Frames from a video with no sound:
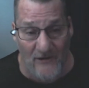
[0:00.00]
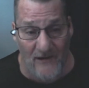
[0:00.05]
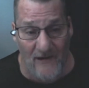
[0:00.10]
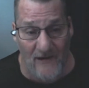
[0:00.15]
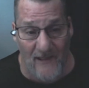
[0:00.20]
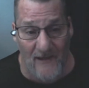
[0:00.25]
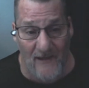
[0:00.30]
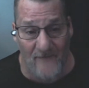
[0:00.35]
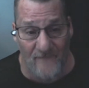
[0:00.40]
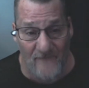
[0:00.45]
a
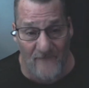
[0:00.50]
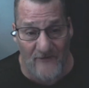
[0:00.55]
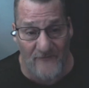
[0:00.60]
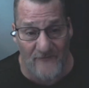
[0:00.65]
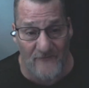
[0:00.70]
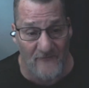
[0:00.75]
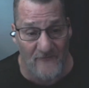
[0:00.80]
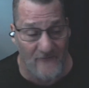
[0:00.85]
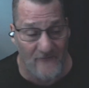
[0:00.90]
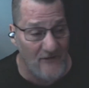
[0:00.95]
lot of
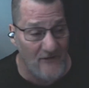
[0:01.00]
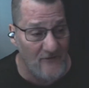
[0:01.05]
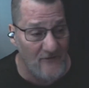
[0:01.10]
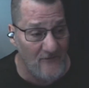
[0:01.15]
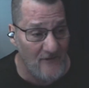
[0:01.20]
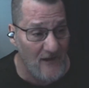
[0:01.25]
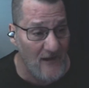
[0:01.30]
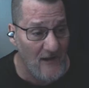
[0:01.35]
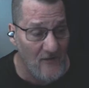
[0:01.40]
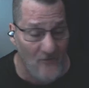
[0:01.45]
research on
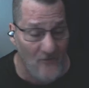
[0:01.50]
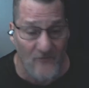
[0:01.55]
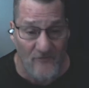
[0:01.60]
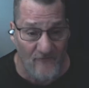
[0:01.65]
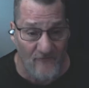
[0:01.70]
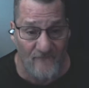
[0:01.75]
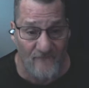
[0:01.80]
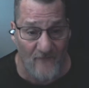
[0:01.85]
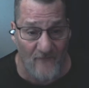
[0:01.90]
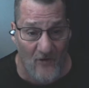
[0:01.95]
you, and I know
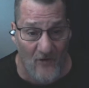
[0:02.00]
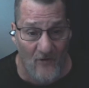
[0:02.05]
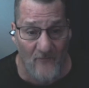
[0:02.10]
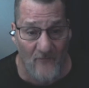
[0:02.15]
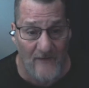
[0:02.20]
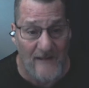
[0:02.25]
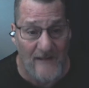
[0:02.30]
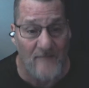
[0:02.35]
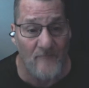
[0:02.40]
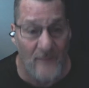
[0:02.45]
you've
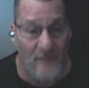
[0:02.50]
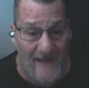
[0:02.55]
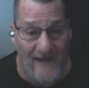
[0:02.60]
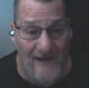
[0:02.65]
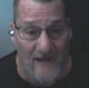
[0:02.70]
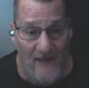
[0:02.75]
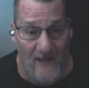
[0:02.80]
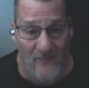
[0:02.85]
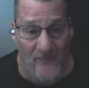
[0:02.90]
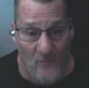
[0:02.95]
already
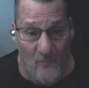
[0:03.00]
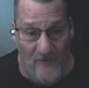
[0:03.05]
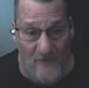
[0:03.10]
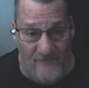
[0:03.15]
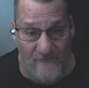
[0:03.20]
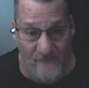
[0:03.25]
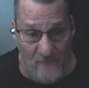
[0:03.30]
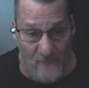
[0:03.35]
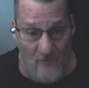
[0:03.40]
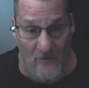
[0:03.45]
been on the
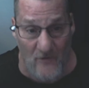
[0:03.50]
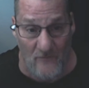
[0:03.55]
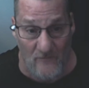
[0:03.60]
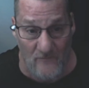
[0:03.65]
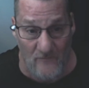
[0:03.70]
Witch's Road.